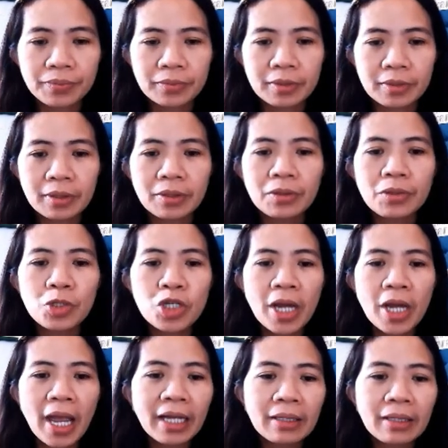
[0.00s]
To check,
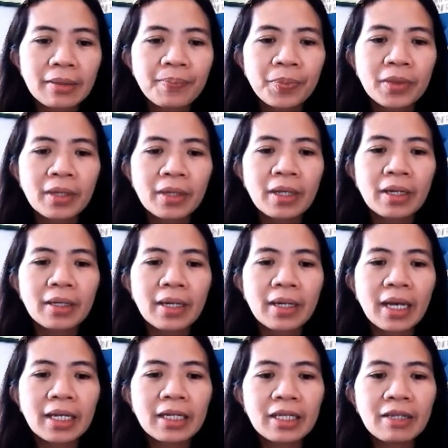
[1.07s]

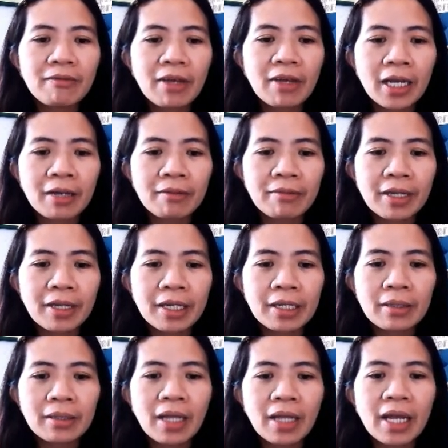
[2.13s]
negative 11
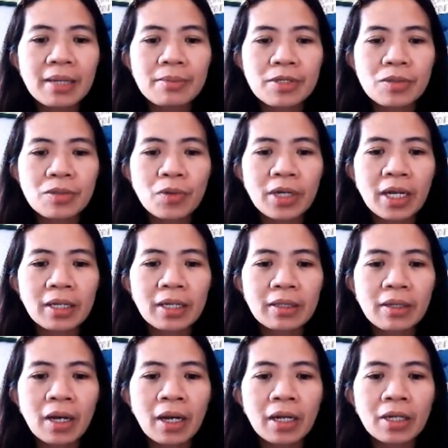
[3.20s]
times
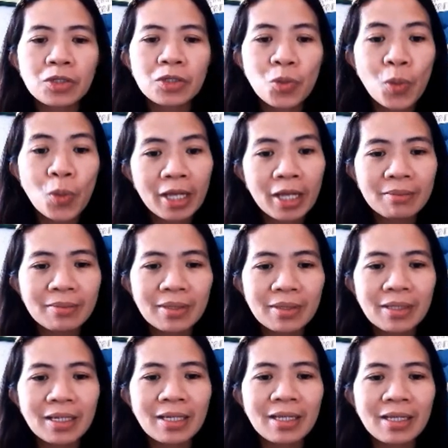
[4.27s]
12,
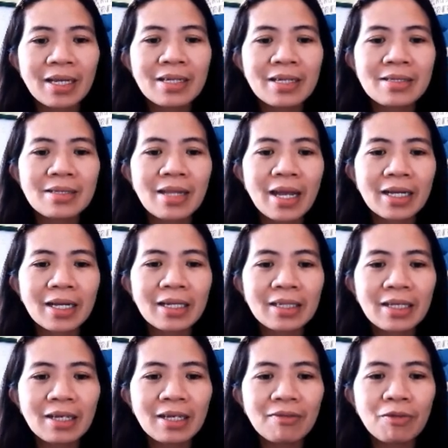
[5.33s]
it is negative
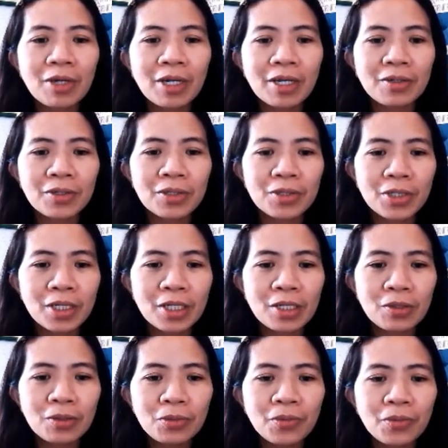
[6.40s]
132.